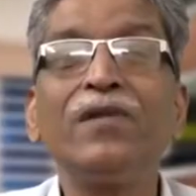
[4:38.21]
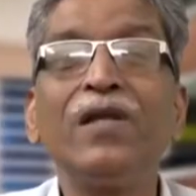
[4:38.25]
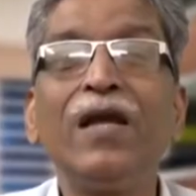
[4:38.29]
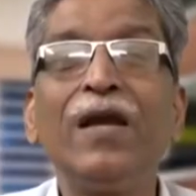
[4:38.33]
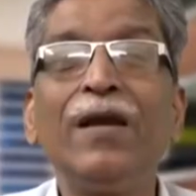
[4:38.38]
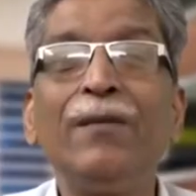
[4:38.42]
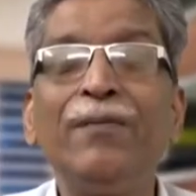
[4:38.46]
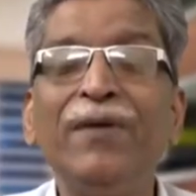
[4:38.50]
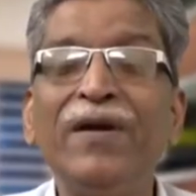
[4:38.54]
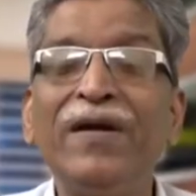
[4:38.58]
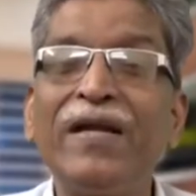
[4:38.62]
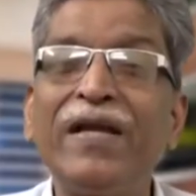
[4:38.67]

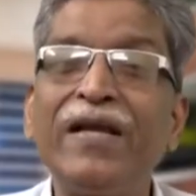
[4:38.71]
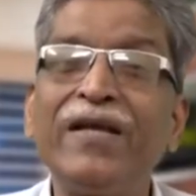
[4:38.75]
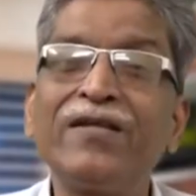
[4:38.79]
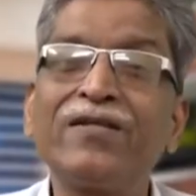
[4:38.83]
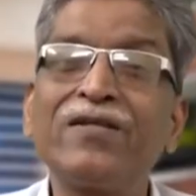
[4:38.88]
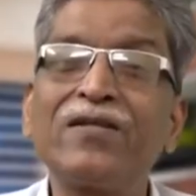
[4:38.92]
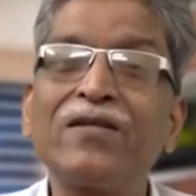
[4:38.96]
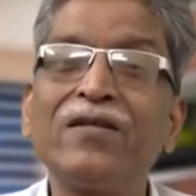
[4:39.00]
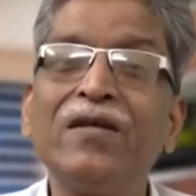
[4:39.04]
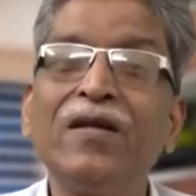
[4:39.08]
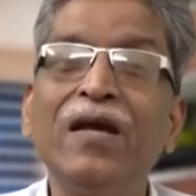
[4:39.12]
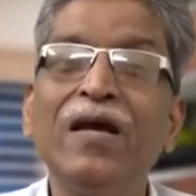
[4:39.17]
if it
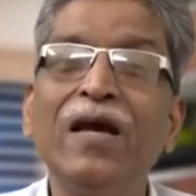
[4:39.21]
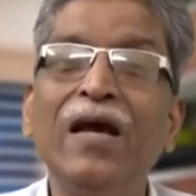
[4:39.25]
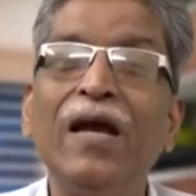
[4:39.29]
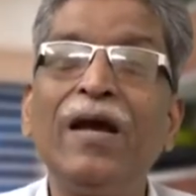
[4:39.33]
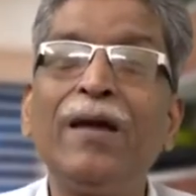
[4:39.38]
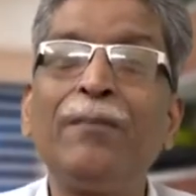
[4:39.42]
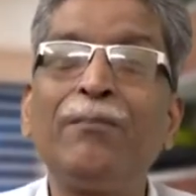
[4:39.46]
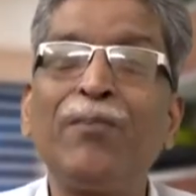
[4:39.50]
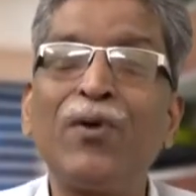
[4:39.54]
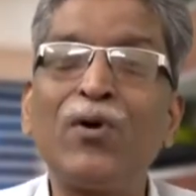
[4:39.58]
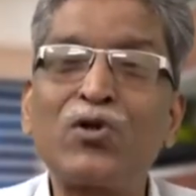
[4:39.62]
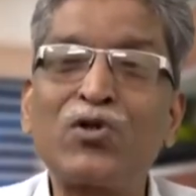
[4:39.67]
is
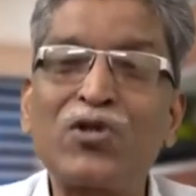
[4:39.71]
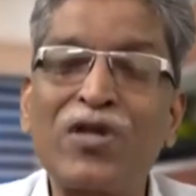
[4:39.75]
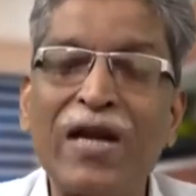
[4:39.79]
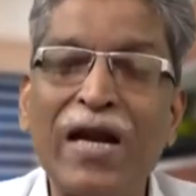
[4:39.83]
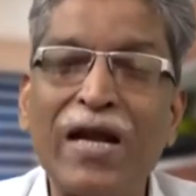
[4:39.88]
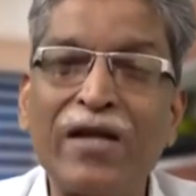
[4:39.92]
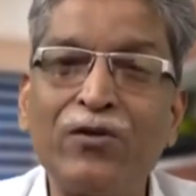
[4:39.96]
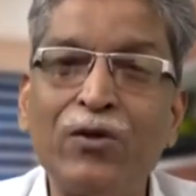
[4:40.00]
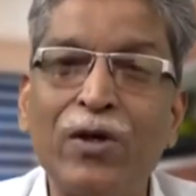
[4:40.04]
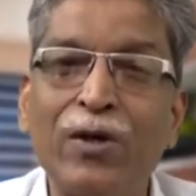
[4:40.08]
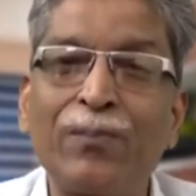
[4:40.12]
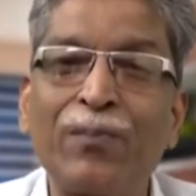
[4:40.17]
a
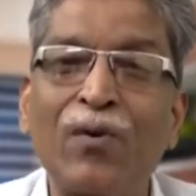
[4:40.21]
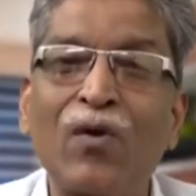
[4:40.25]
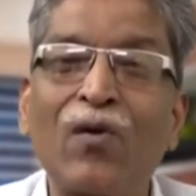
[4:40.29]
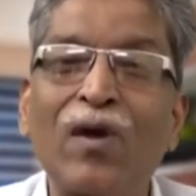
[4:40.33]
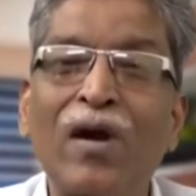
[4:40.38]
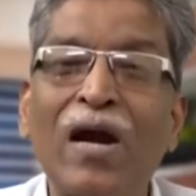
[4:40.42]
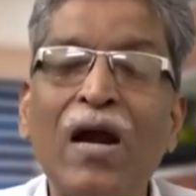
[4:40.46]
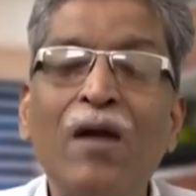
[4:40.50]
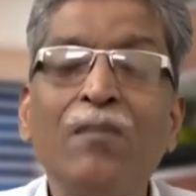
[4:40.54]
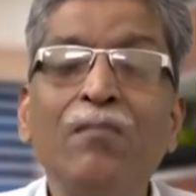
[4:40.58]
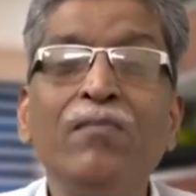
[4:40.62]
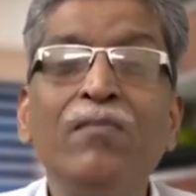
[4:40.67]
postgraduate
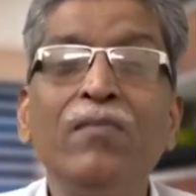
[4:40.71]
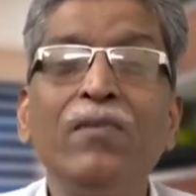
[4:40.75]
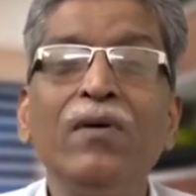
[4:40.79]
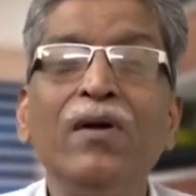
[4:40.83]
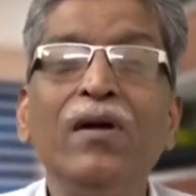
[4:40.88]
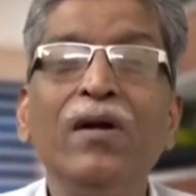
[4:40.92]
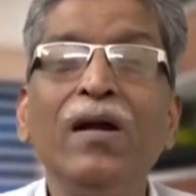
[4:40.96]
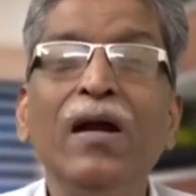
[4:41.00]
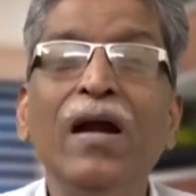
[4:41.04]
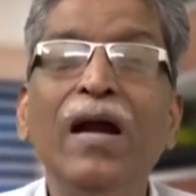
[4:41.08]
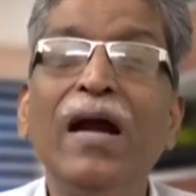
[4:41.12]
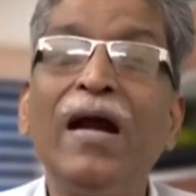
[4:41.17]

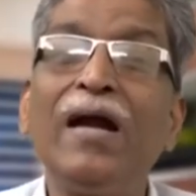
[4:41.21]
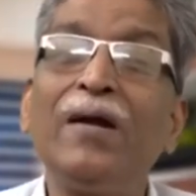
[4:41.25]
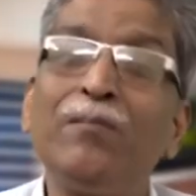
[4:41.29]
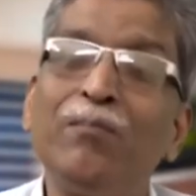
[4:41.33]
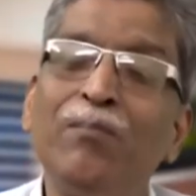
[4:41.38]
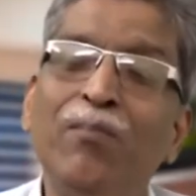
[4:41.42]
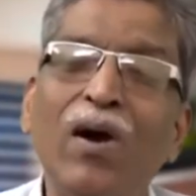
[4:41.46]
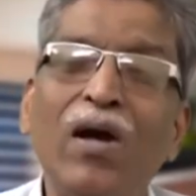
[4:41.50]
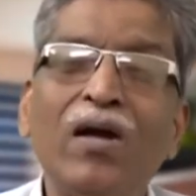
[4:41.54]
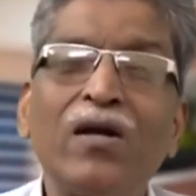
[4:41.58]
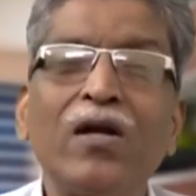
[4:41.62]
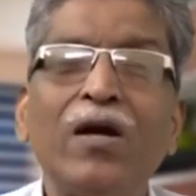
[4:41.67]
program
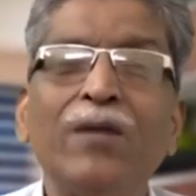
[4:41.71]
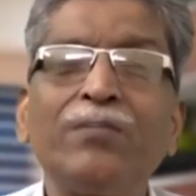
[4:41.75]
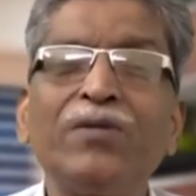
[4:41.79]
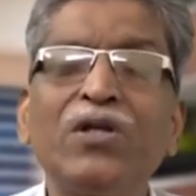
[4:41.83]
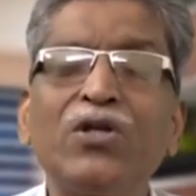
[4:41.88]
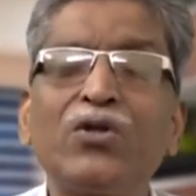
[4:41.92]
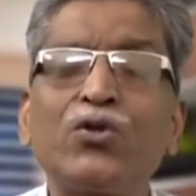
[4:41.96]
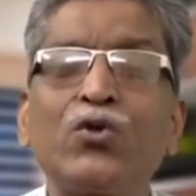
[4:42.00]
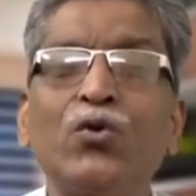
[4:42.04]
and bulk of the